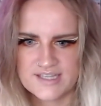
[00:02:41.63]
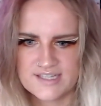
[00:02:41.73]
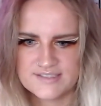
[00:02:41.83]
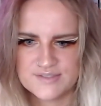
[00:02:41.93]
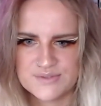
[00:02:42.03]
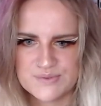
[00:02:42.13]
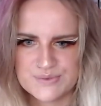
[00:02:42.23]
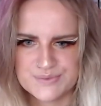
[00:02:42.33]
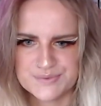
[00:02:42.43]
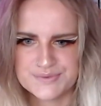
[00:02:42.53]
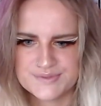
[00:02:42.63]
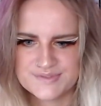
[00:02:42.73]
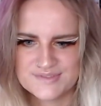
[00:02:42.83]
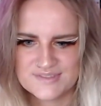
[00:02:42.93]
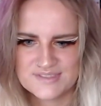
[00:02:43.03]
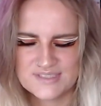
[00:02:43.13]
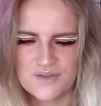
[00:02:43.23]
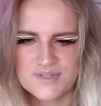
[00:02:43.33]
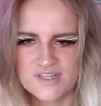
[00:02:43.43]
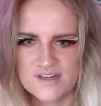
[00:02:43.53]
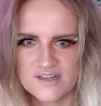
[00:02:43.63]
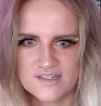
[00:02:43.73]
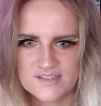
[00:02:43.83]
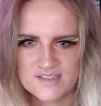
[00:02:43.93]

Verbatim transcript: that. Oof. So dark.